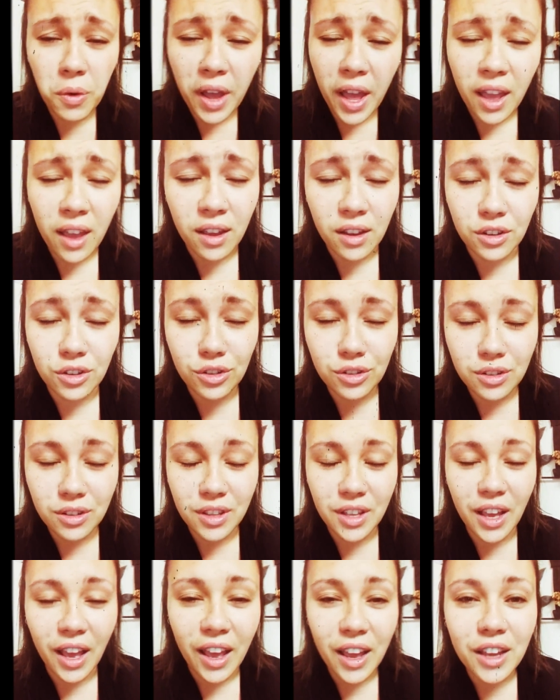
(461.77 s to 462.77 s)
age,
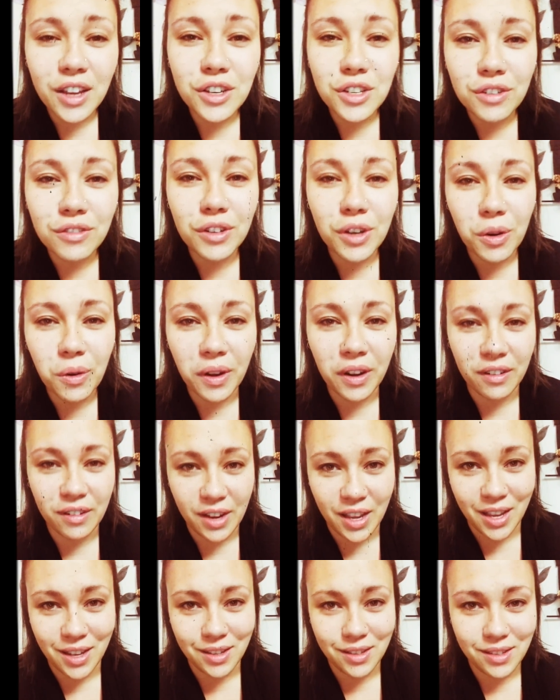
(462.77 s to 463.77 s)
the age of
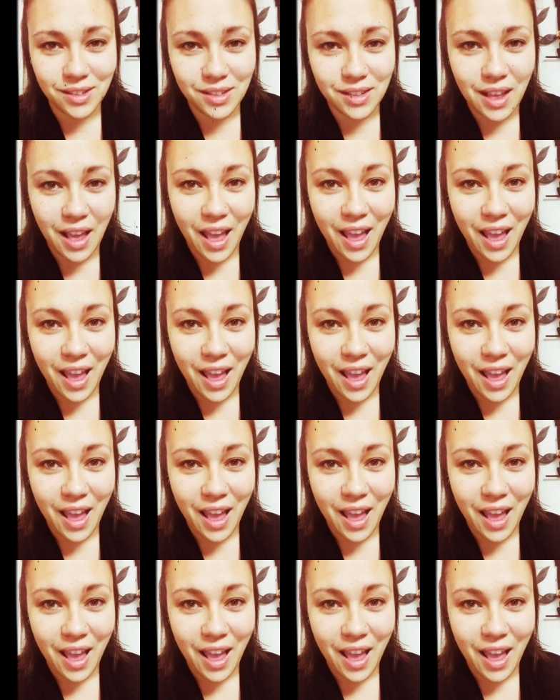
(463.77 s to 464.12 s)
Aquarius,